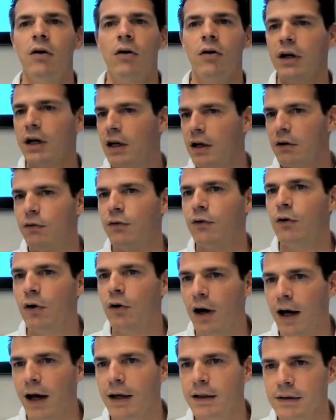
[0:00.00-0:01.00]
or
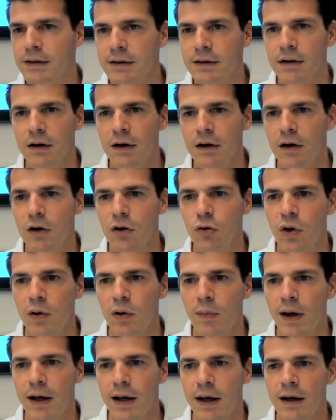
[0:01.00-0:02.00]

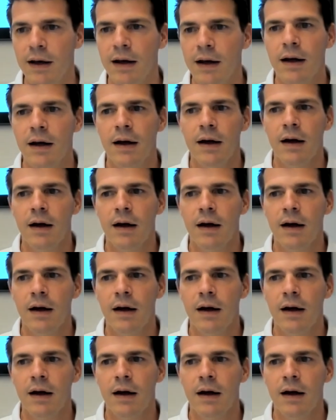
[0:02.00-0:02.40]
info@Louis Bélet,